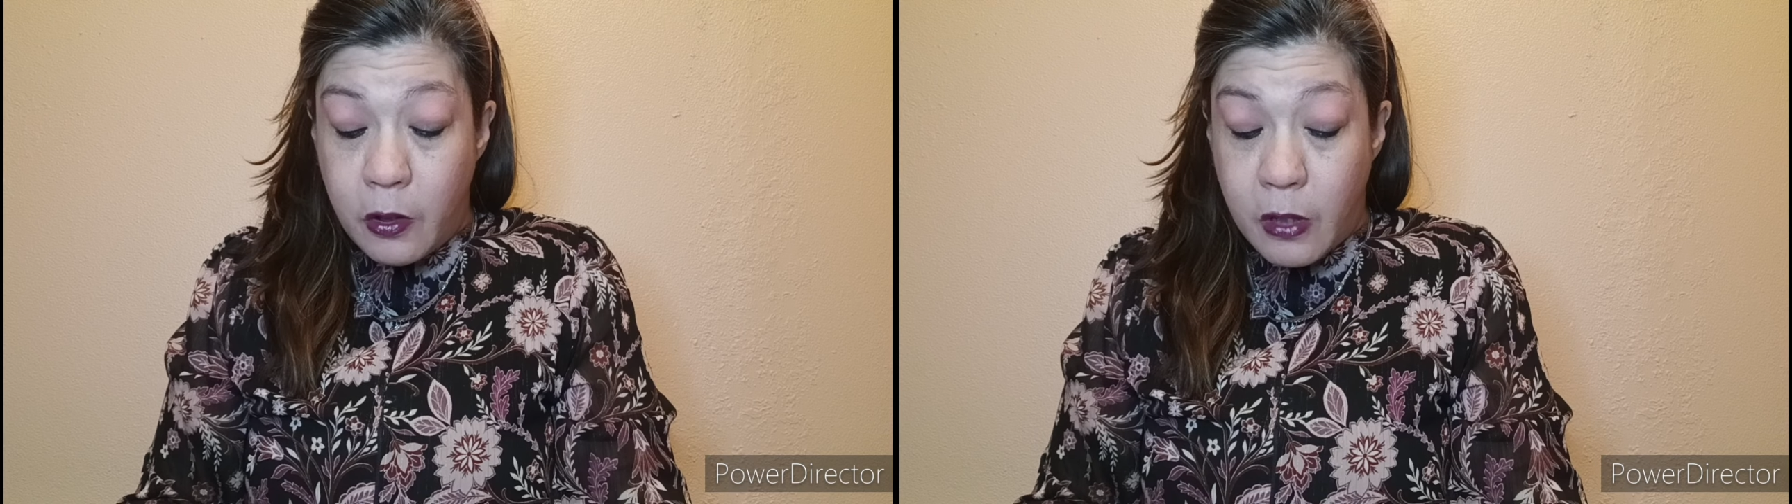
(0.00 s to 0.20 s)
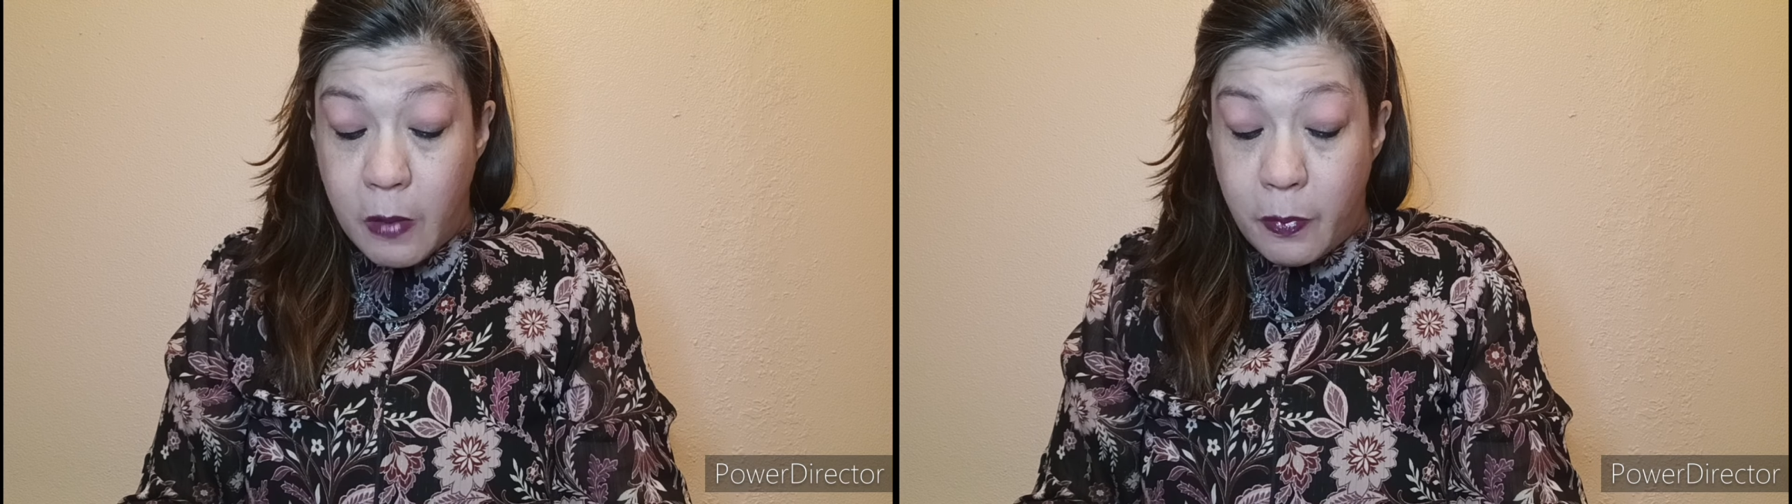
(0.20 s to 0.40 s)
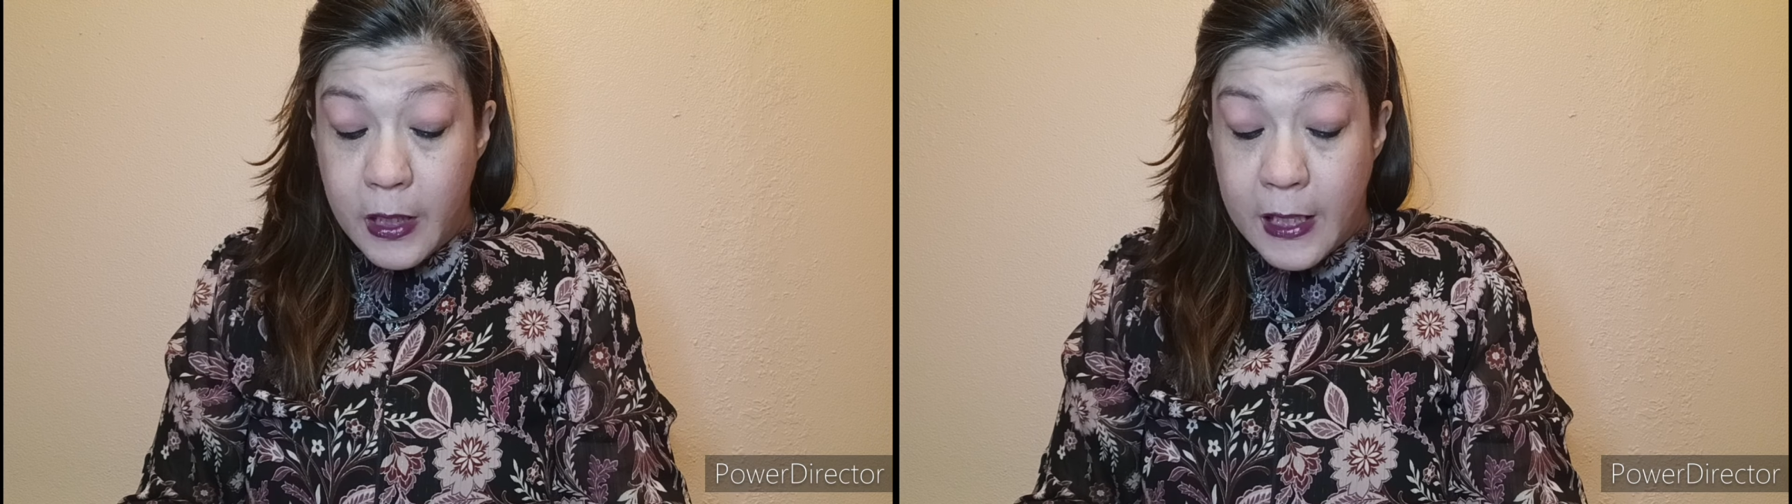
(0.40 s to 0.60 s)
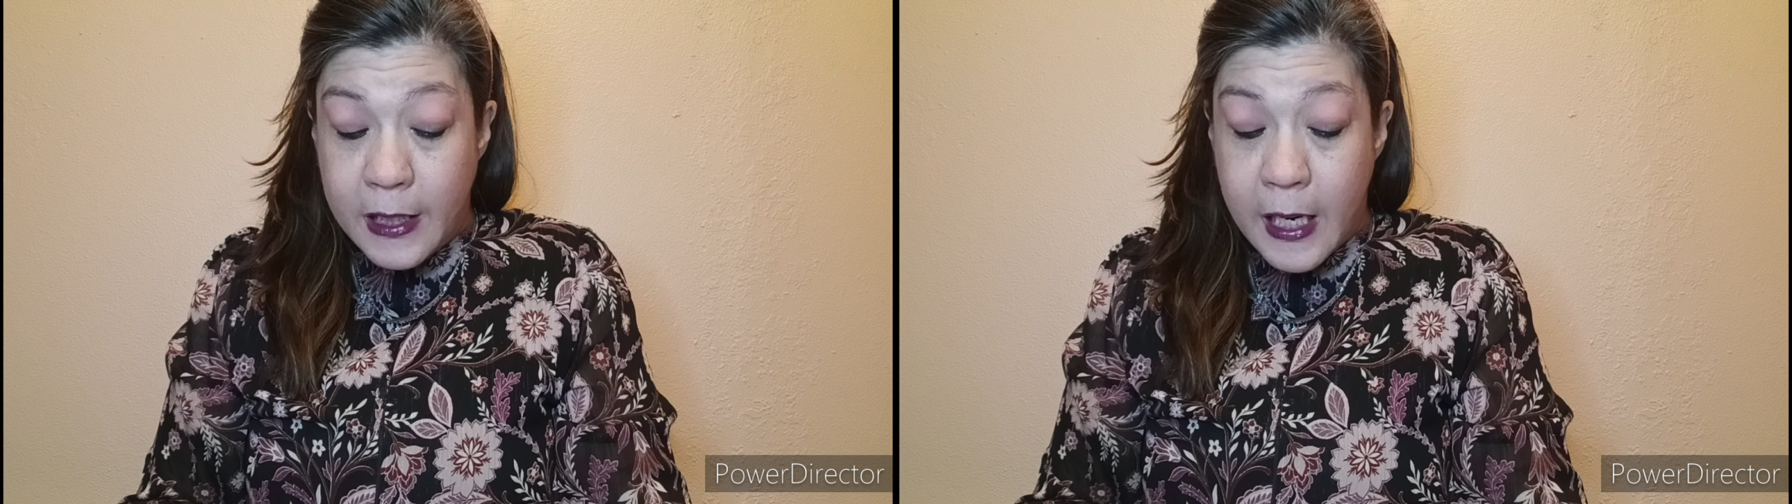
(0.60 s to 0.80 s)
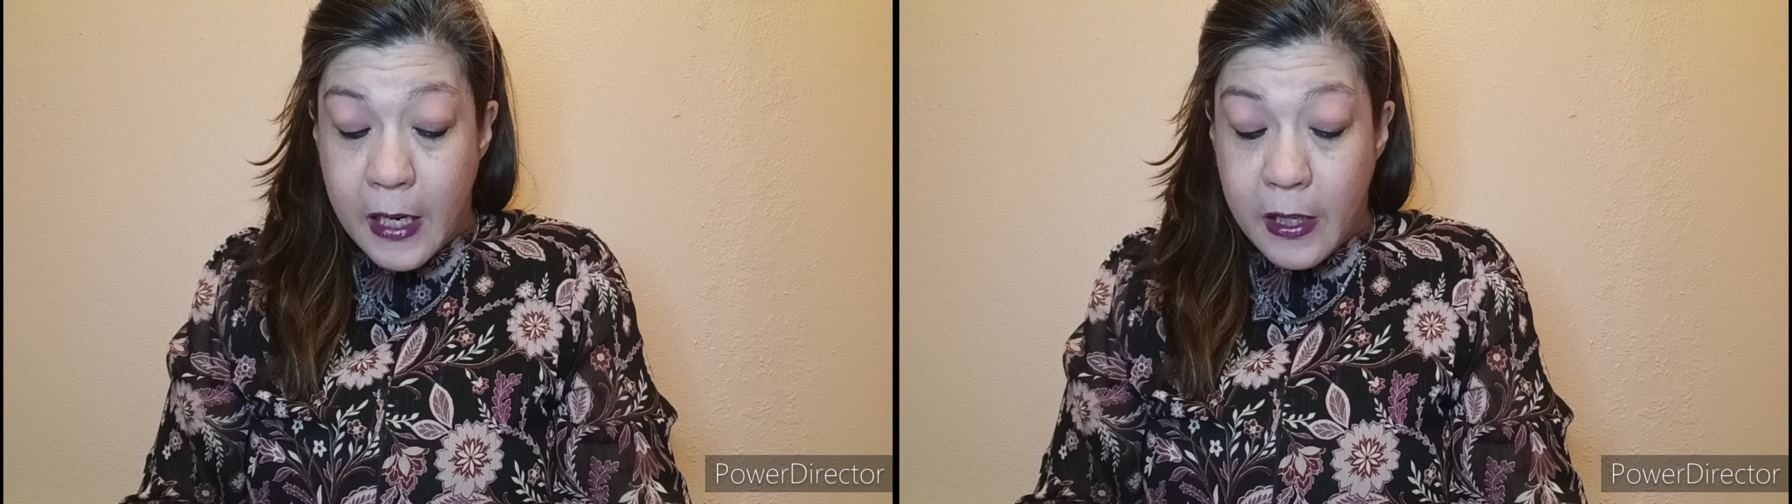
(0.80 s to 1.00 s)
Trump
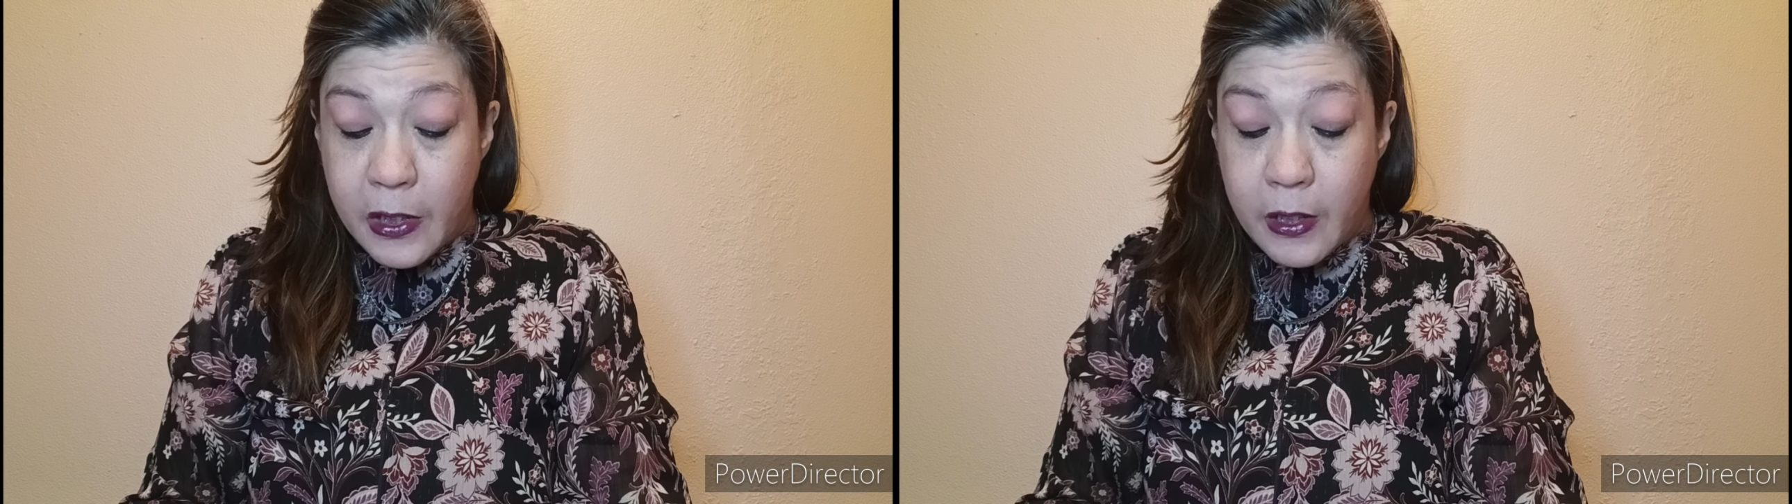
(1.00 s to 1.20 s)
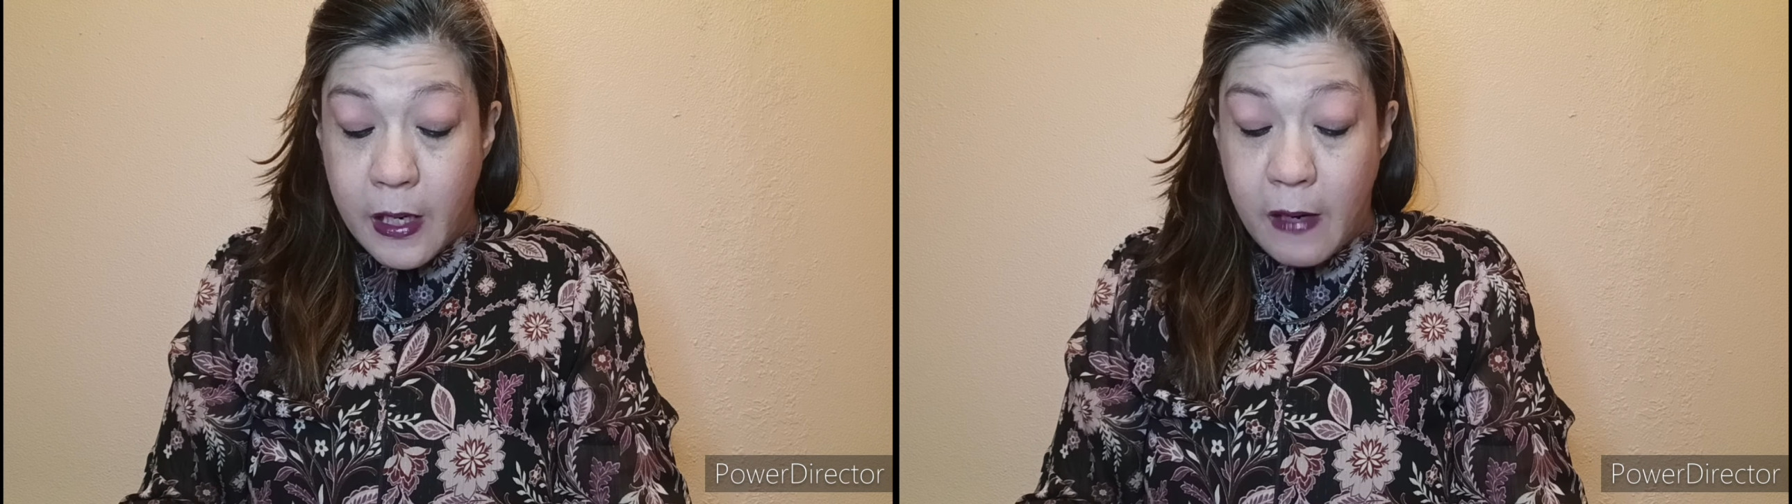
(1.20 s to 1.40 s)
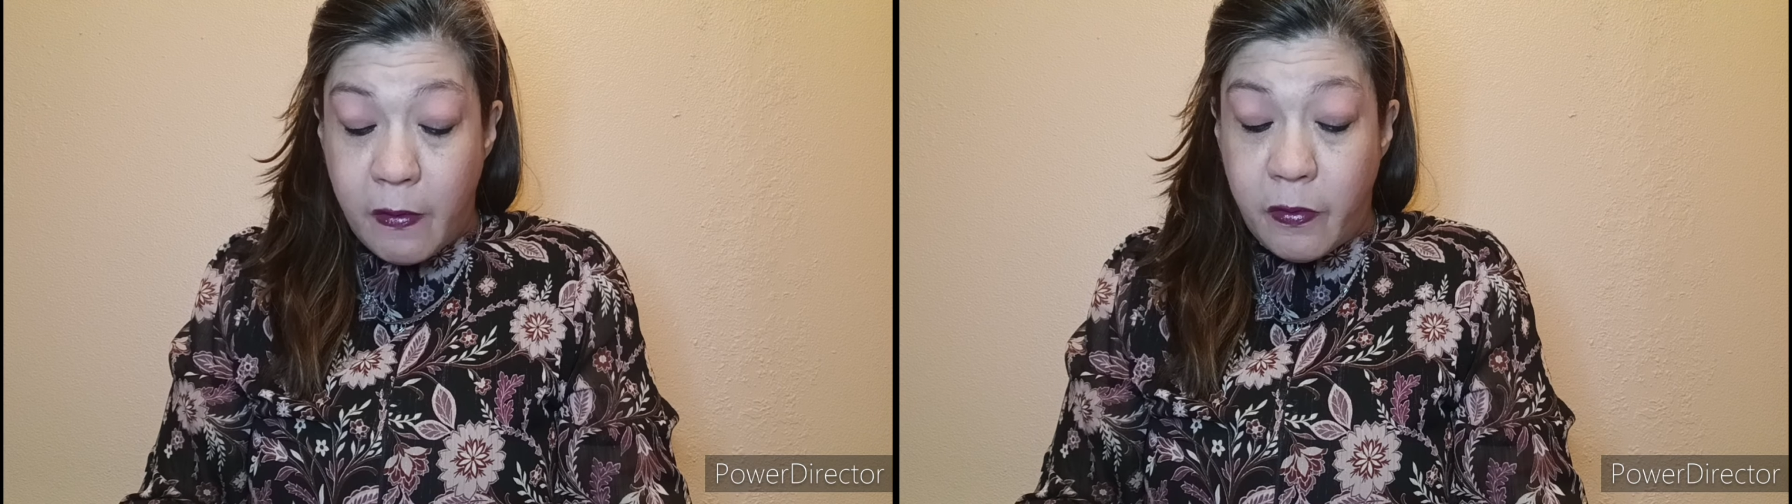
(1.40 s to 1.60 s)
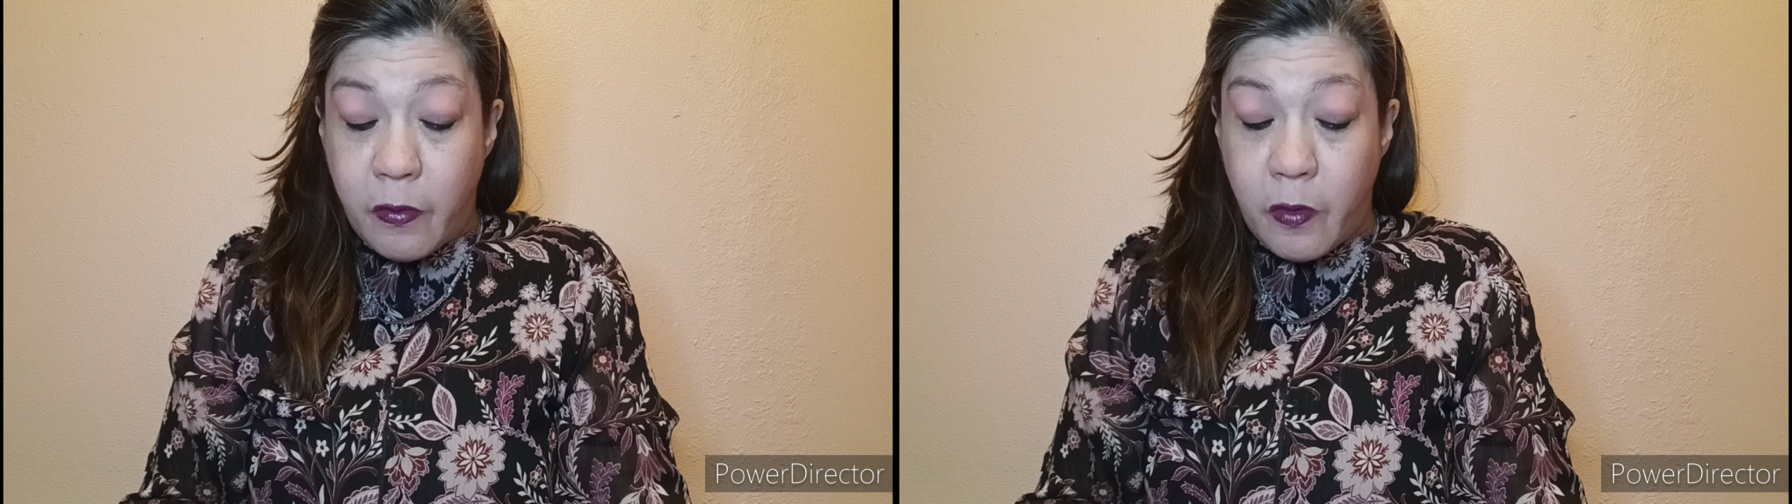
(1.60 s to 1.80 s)
leads Harris at